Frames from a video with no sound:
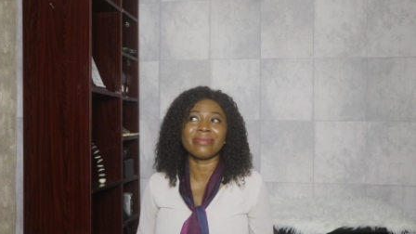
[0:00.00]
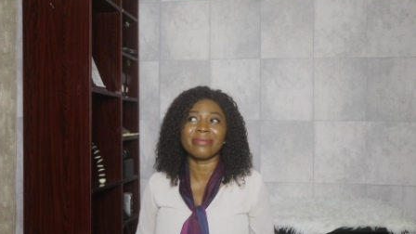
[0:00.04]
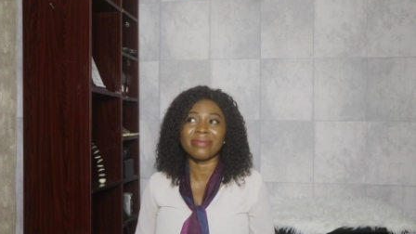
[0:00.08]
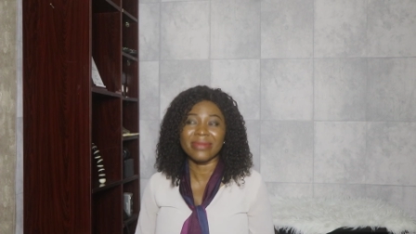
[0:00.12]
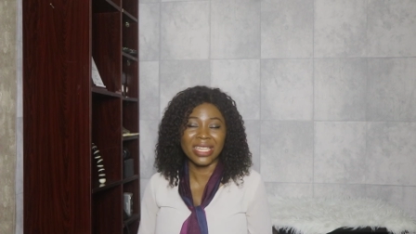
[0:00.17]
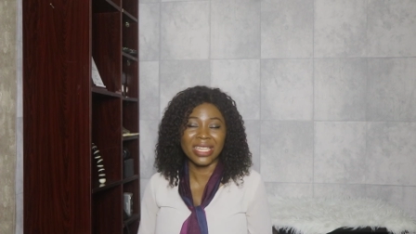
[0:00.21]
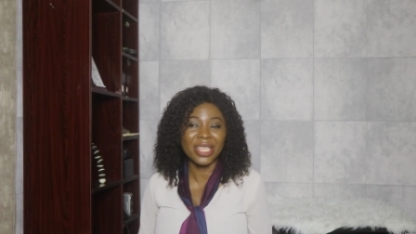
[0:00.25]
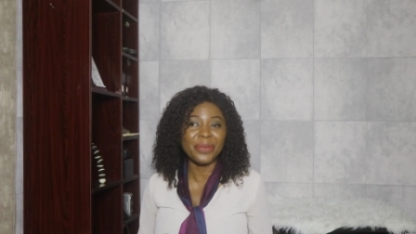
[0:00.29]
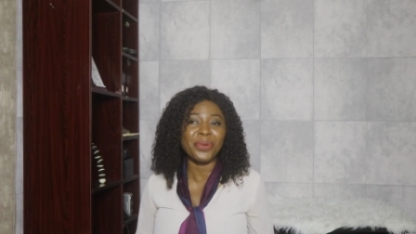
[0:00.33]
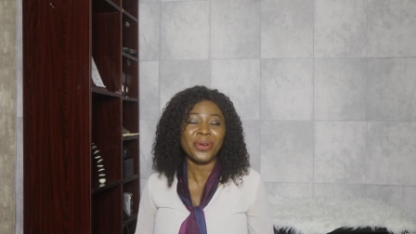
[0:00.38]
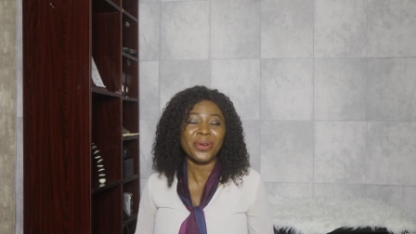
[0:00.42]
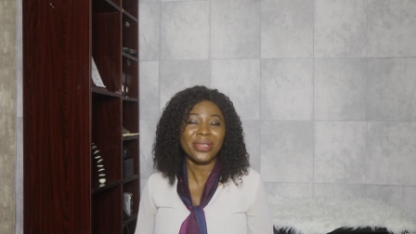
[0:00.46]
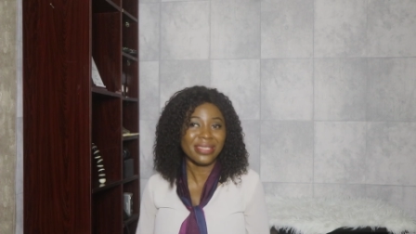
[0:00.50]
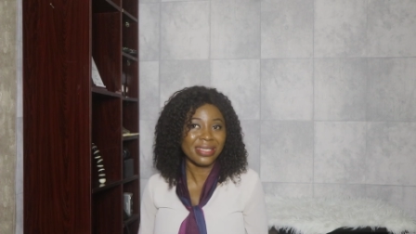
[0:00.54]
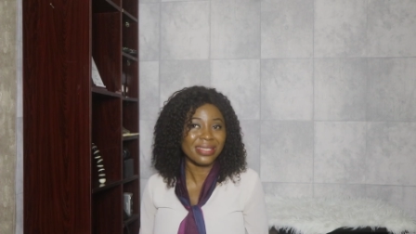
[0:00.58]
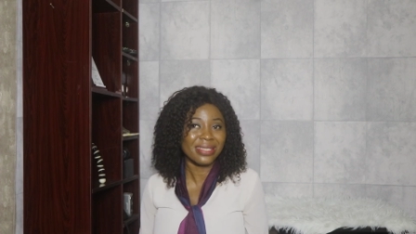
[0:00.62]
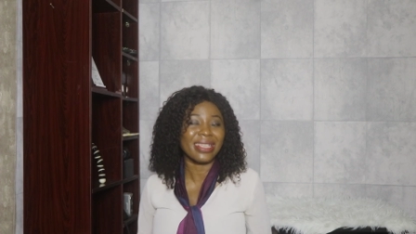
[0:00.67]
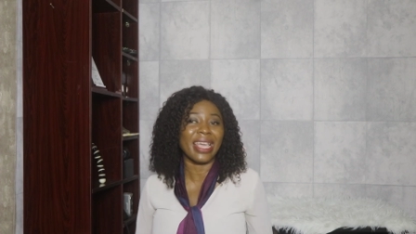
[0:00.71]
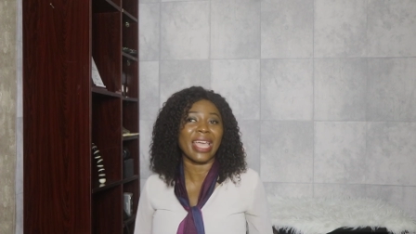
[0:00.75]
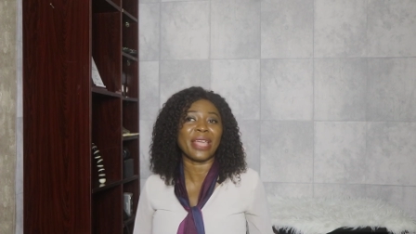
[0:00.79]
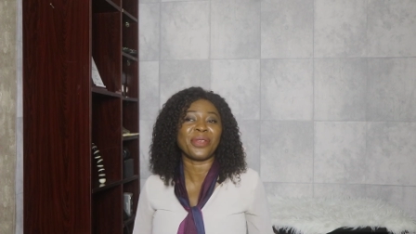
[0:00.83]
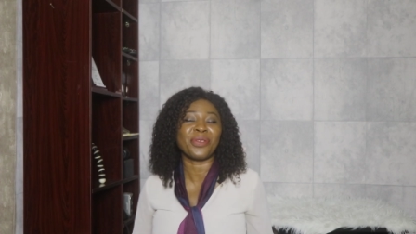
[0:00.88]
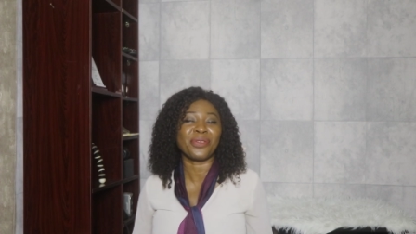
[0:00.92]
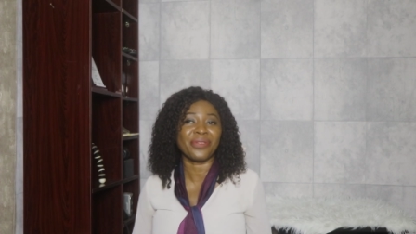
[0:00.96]
Libo is this
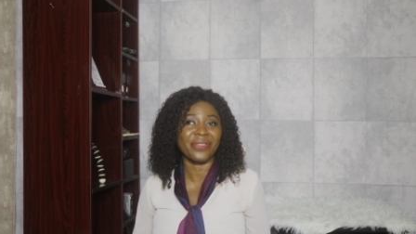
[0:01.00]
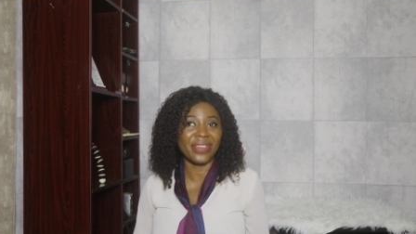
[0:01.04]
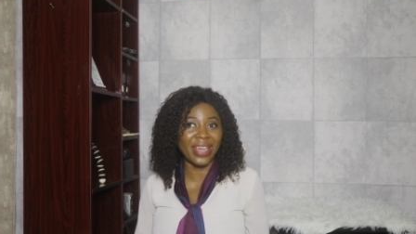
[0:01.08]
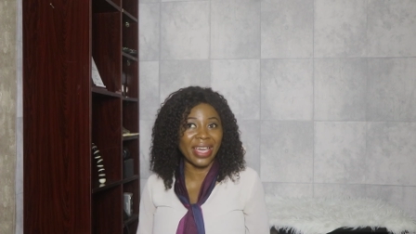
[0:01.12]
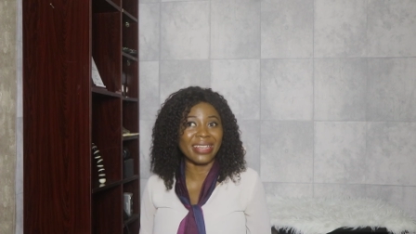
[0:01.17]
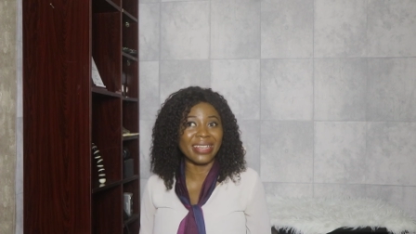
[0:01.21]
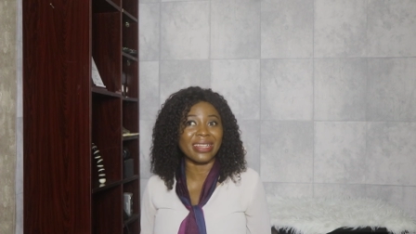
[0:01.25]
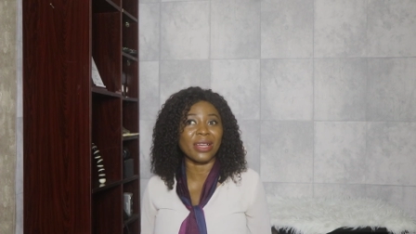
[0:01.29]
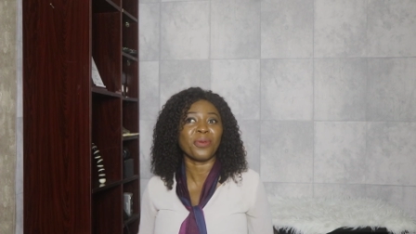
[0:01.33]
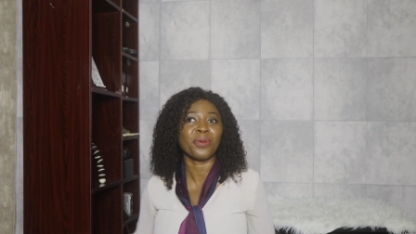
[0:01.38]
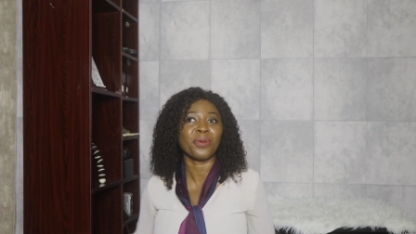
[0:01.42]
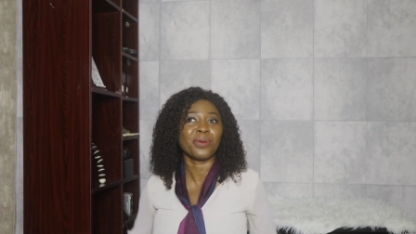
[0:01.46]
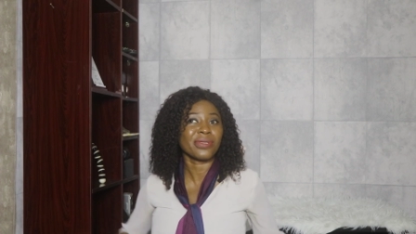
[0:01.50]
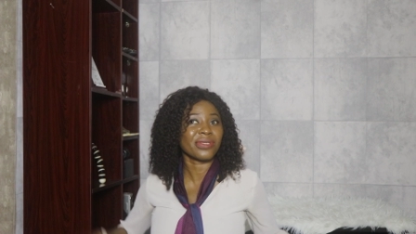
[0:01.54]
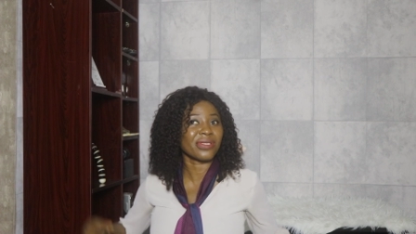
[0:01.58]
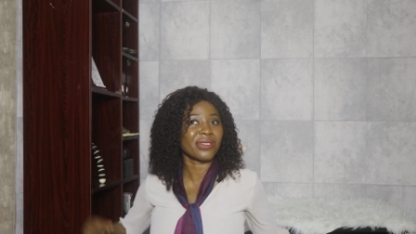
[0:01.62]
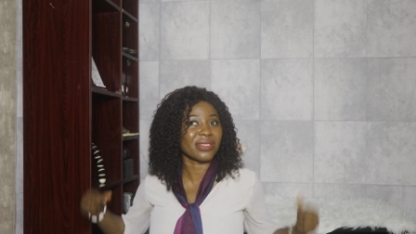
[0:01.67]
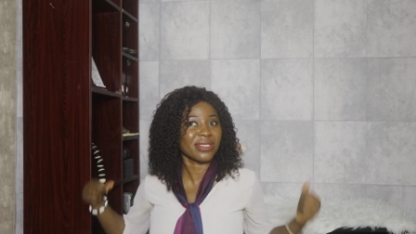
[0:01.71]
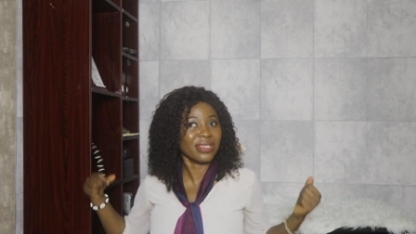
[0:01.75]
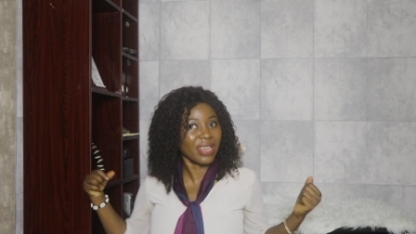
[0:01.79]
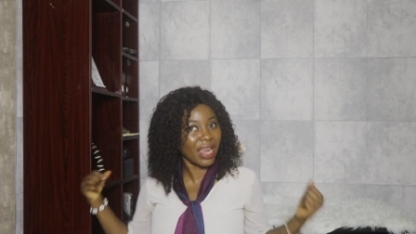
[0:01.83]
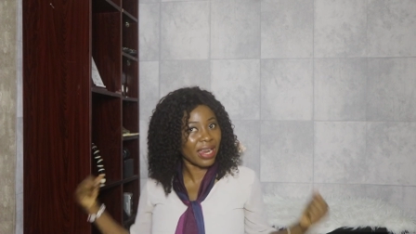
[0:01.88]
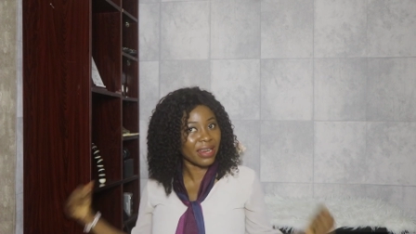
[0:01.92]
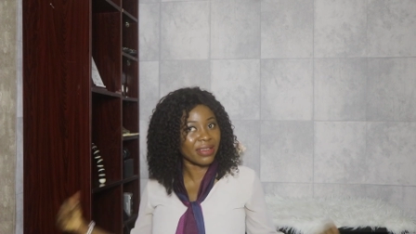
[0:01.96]
kind of guy that wants
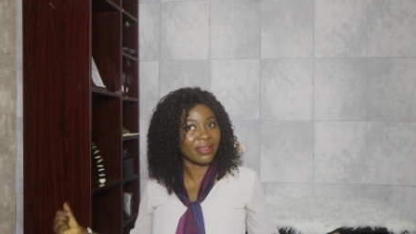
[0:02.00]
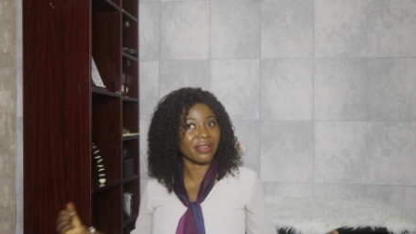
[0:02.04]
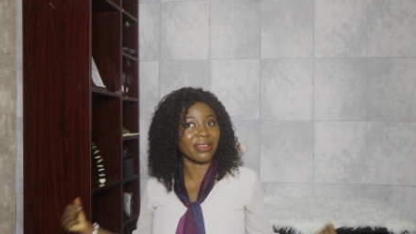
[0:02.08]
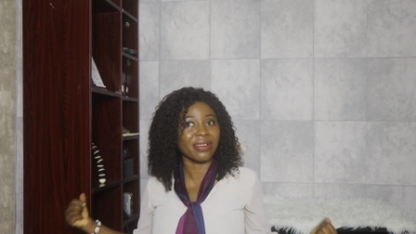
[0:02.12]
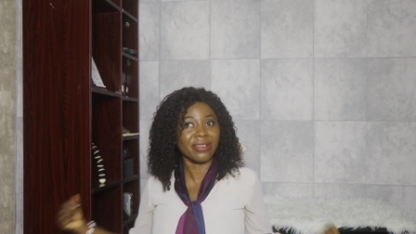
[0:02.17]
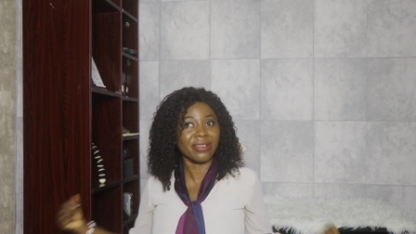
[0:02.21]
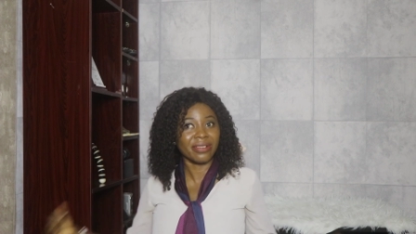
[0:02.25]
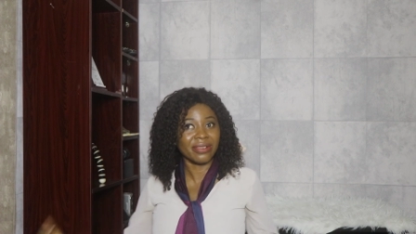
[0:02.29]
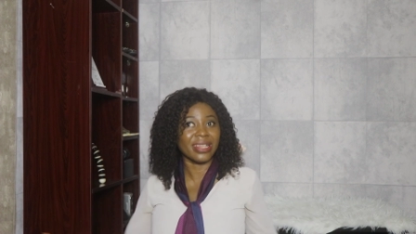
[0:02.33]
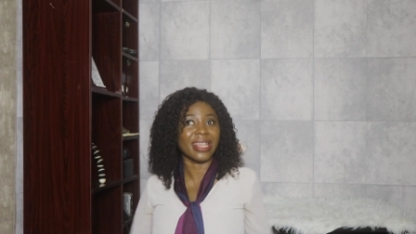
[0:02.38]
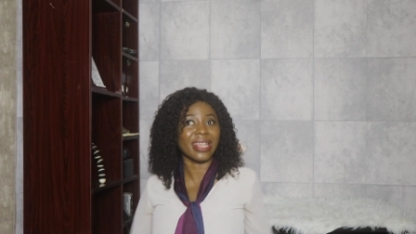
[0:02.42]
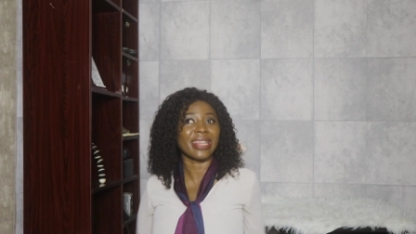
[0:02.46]
to tie the girl